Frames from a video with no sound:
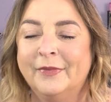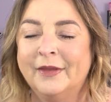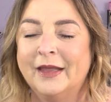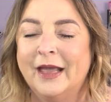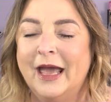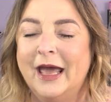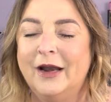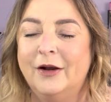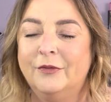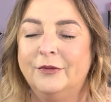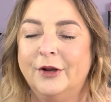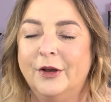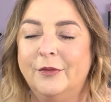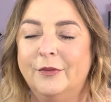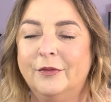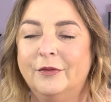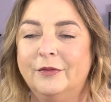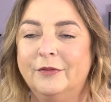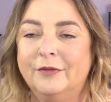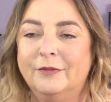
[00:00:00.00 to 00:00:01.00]
I don't
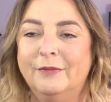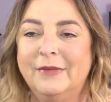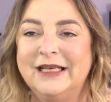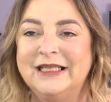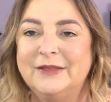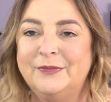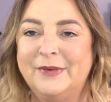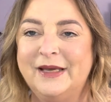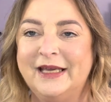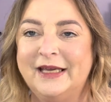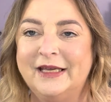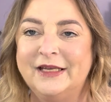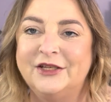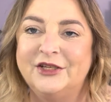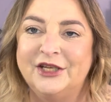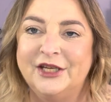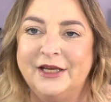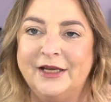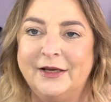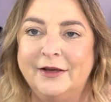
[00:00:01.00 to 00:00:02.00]
know, makes me
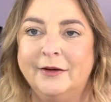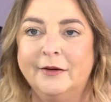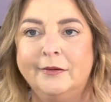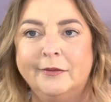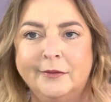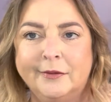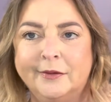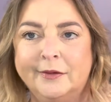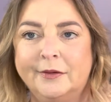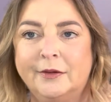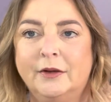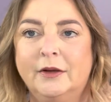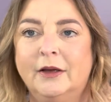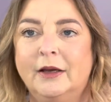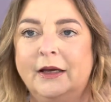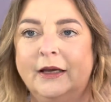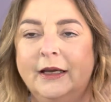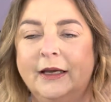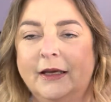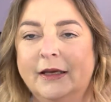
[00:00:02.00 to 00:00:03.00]
itchy,
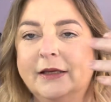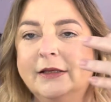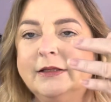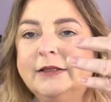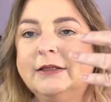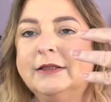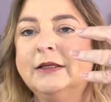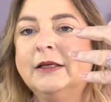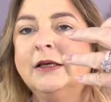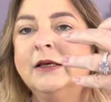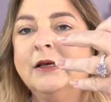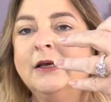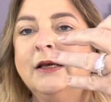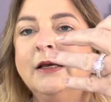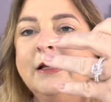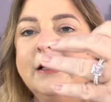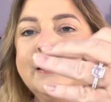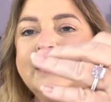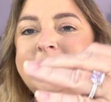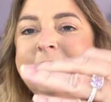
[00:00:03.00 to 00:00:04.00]
I guess.
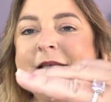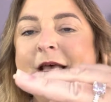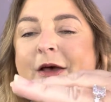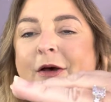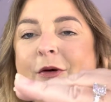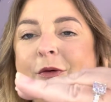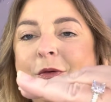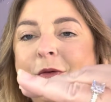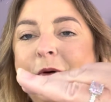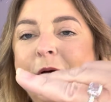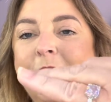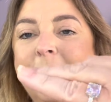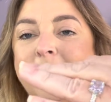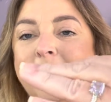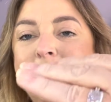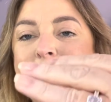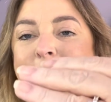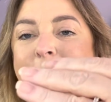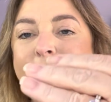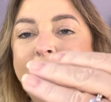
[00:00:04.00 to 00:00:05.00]
So
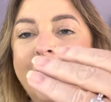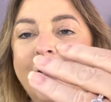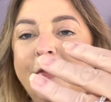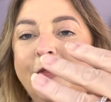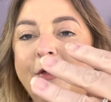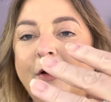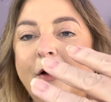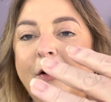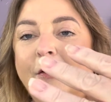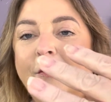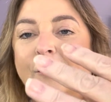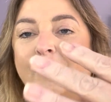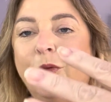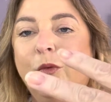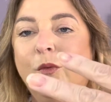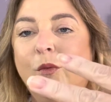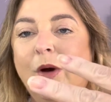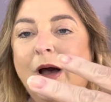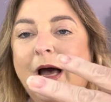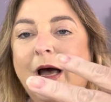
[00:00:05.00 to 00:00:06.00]
I thought
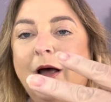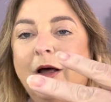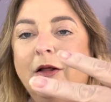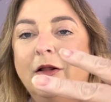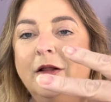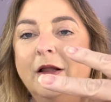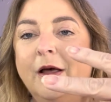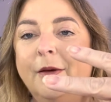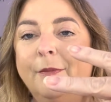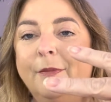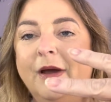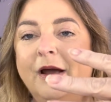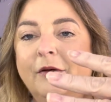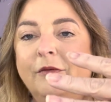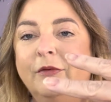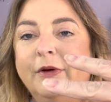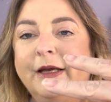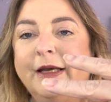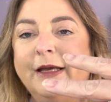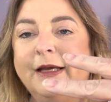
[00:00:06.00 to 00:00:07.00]
while my
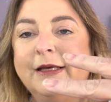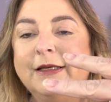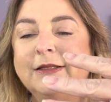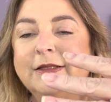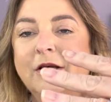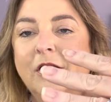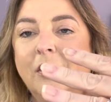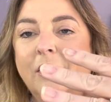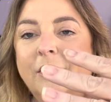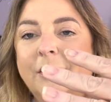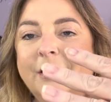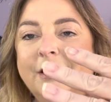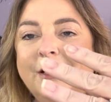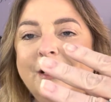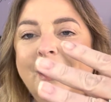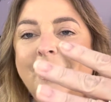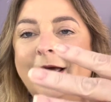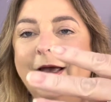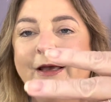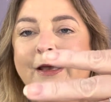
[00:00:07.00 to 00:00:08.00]
ring is
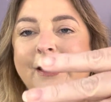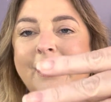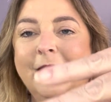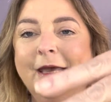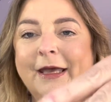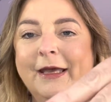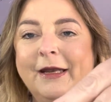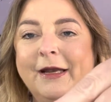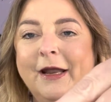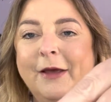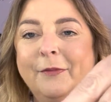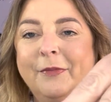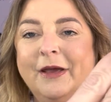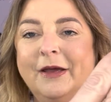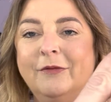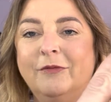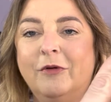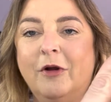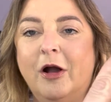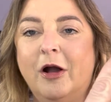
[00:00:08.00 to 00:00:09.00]
gone, I can
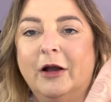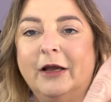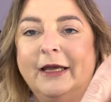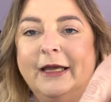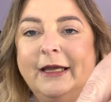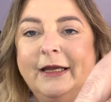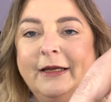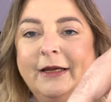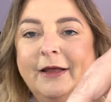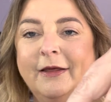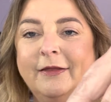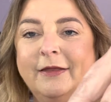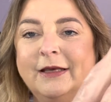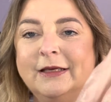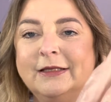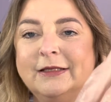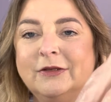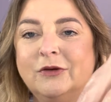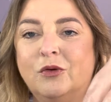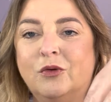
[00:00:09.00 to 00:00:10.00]
be rocking
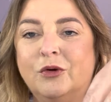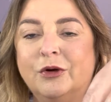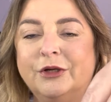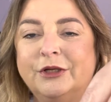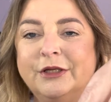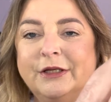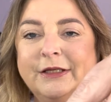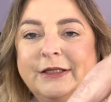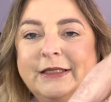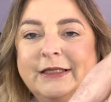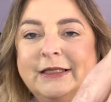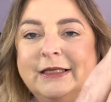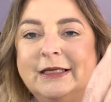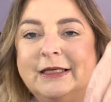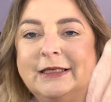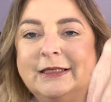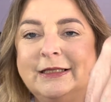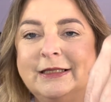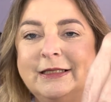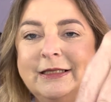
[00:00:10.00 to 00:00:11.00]
this
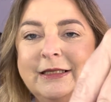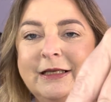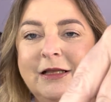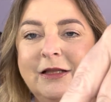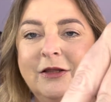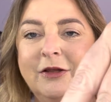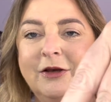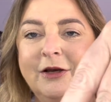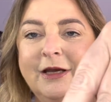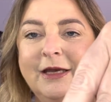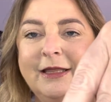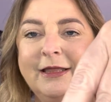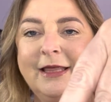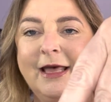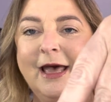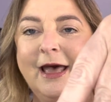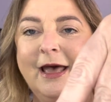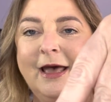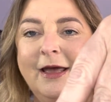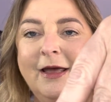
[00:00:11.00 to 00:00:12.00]
gorgeousness. Look at
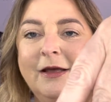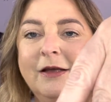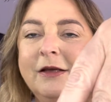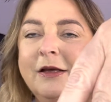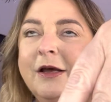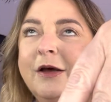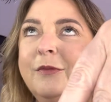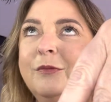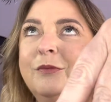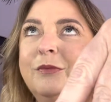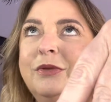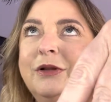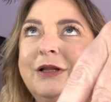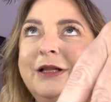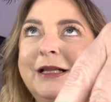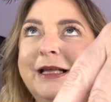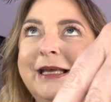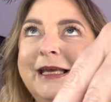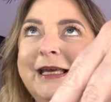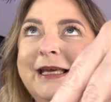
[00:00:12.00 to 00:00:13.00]
that.
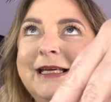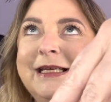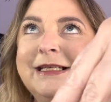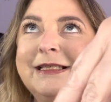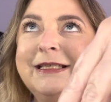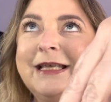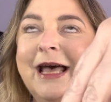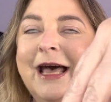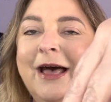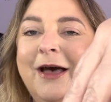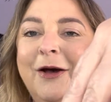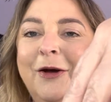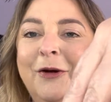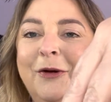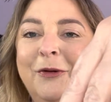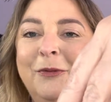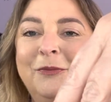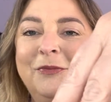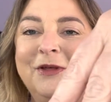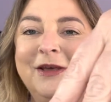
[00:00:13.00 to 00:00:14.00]
Please, I
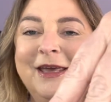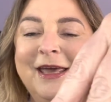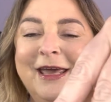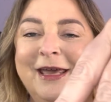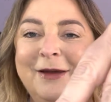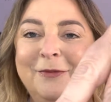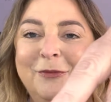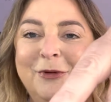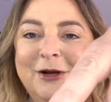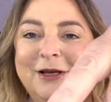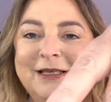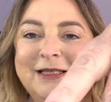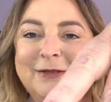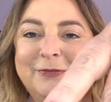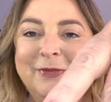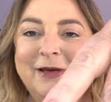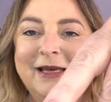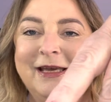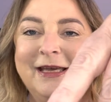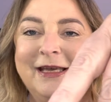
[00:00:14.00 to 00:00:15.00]
hope the camera is
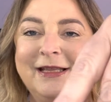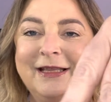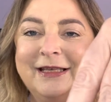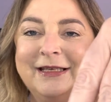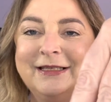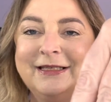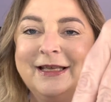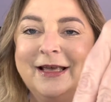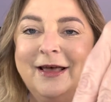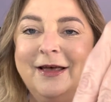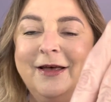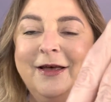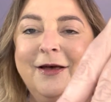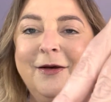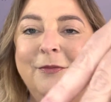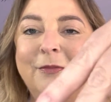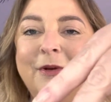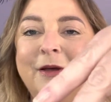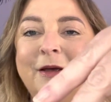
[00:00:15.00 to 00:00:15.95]
picking this up.